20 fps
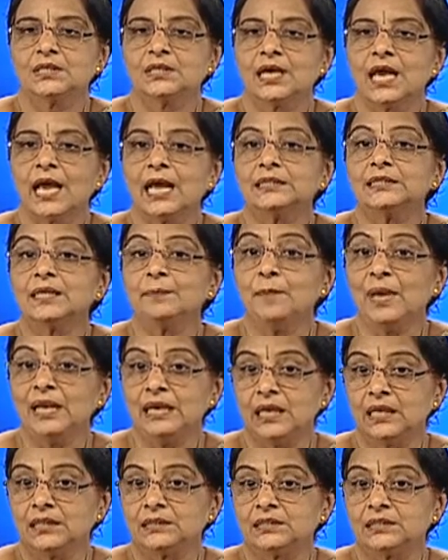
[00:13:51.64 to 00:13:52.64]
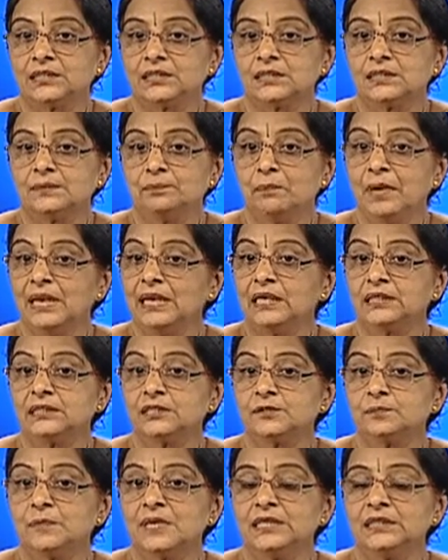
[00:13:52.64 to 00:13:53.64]
and the millets.
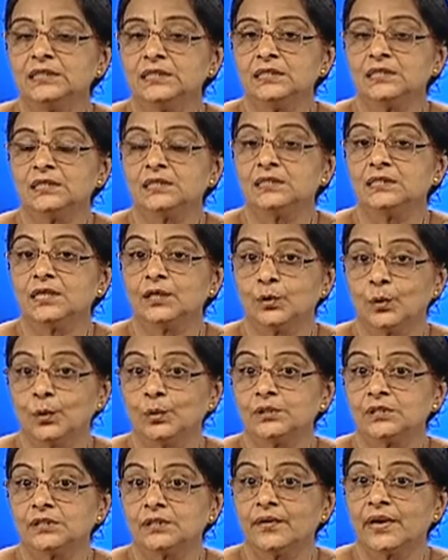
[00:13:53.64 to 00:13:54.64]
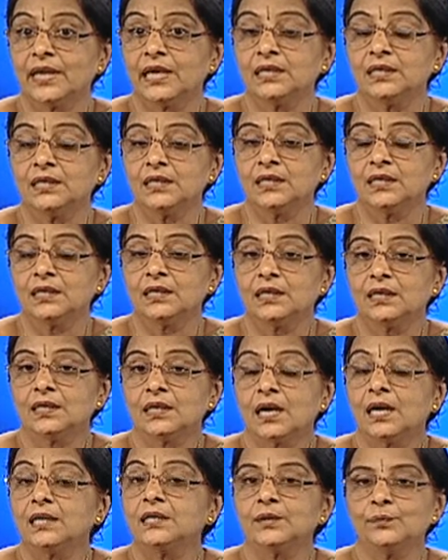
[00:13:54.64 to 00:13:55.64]
Millets means the coarse grain,
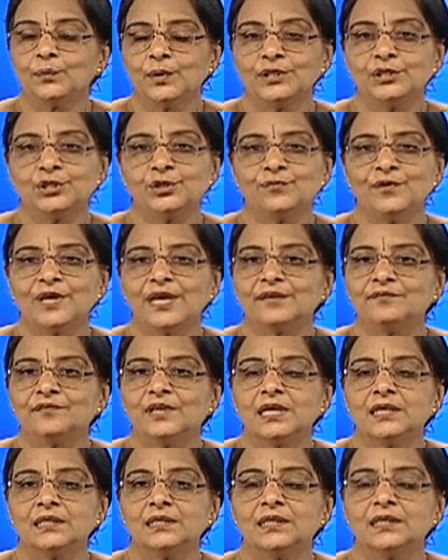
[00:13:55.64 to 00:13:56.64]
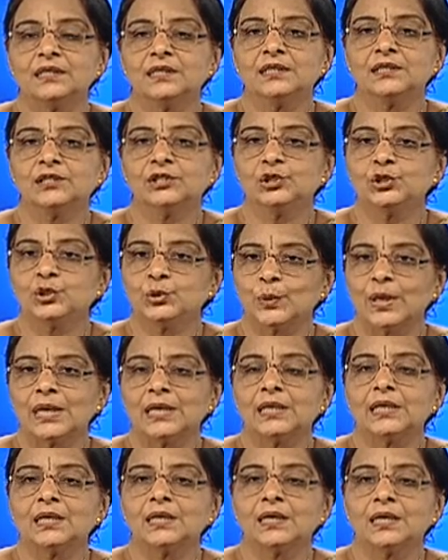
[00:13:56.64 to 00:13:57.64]
under which we have done
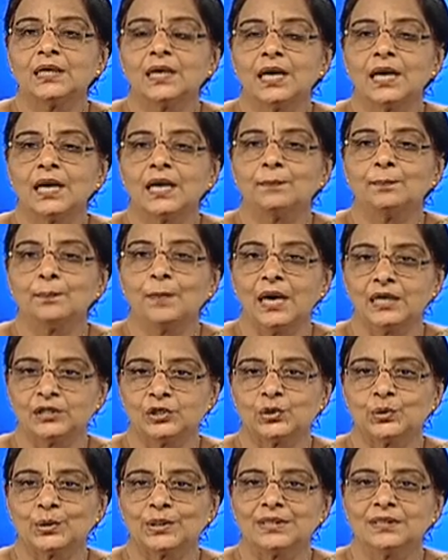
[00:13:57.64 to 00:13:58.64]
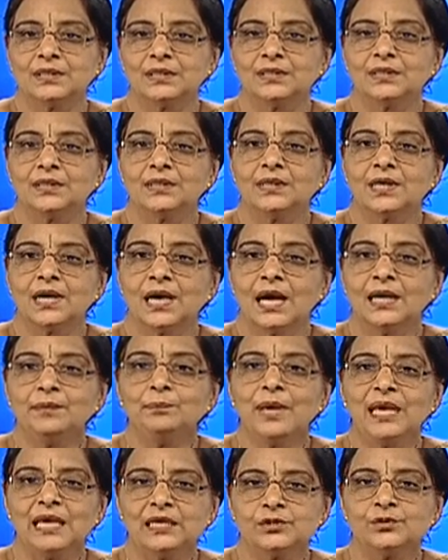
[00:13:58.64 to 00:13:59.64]
jowar, bajra and
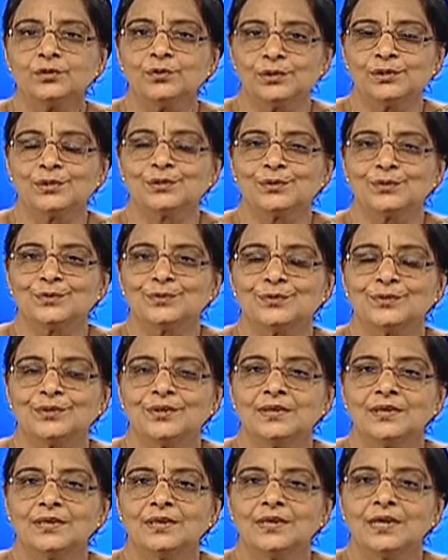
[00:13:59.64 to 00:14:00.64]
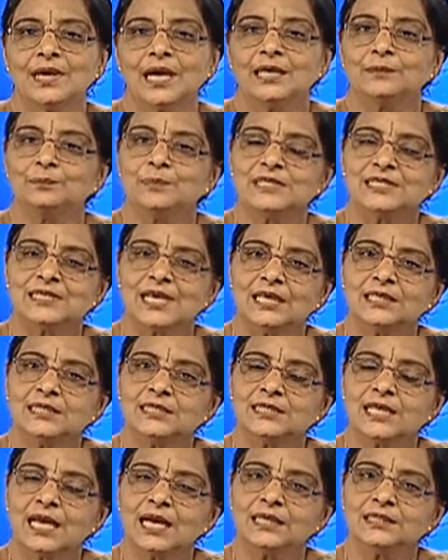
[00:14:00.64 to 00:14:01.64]
maize also. And besides
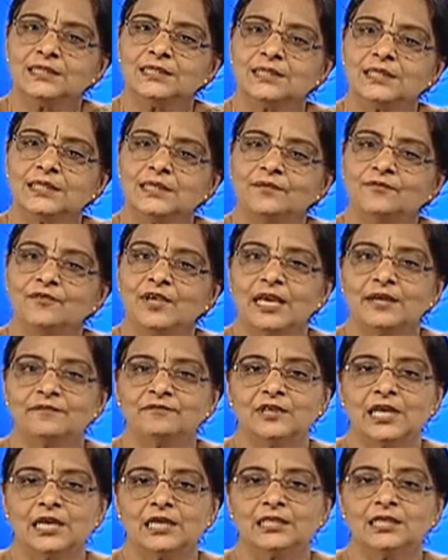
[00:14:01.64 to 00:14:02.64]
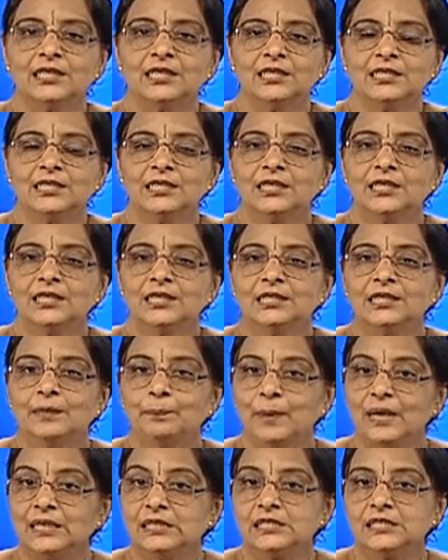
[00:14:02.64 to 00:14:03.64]
that, we have done the
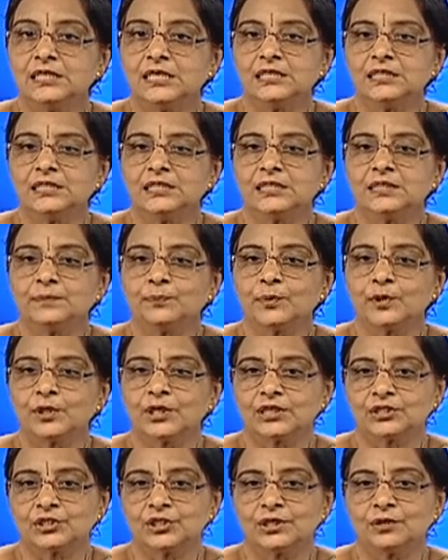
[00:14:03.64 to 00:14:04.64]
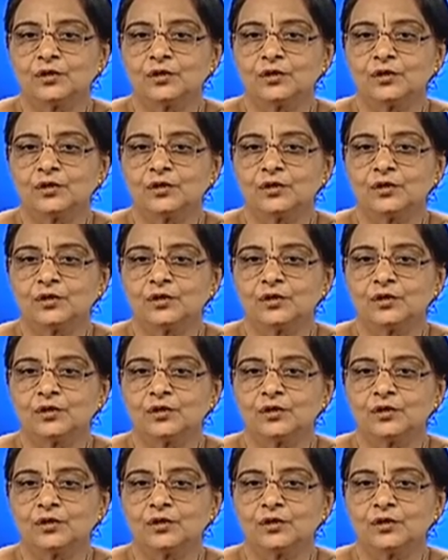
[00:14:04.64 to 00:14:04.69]
pulses, production